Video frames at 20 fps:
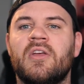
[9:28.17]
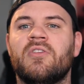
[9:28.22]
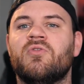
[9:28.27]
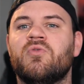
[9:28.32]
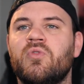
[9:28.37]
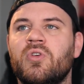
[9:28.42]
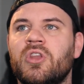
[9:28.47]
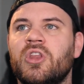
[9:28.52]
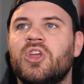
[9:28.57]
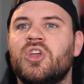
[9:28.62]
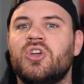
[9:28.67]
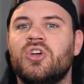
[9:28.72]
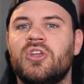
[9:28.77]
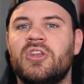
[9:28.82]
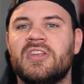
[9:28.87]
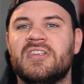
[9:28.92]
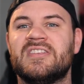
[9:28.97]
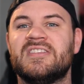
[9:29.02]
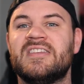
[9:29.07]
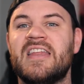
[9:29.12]
is really
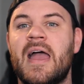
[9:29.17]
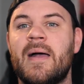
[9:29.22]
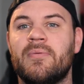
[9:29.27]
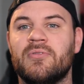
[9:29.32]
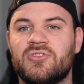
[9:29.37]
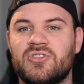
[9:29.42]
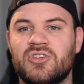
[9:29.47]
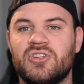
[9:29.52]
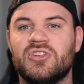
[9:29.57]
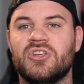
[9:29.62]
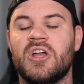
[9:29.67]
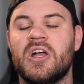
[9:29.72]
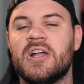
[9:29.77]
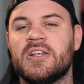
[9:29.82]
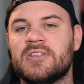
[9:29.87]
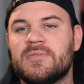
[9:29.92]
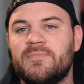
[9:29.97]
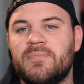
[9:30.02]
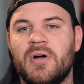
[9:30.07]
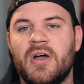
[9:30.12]
good establishing
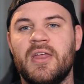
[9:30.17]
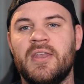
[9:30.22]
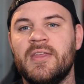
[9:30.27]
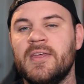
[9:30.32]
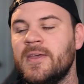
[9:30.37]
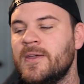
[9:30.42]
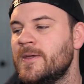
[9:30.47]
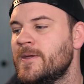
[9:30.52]
shots, but